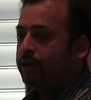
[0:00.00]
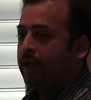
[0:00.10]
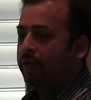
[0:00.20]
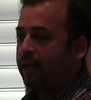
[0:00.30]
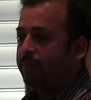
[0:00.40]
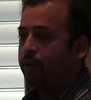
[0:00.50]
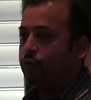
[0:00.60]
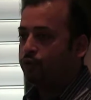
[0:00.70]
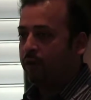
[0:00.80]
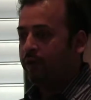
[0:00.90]
that can be
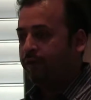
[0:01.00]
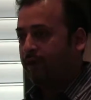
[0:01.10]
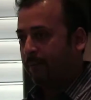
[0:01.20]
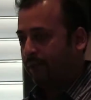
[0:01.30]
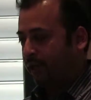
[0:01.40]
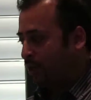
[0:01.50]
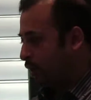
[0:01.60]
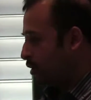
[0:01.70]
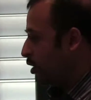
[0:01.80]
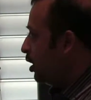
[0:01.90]
used for different applications.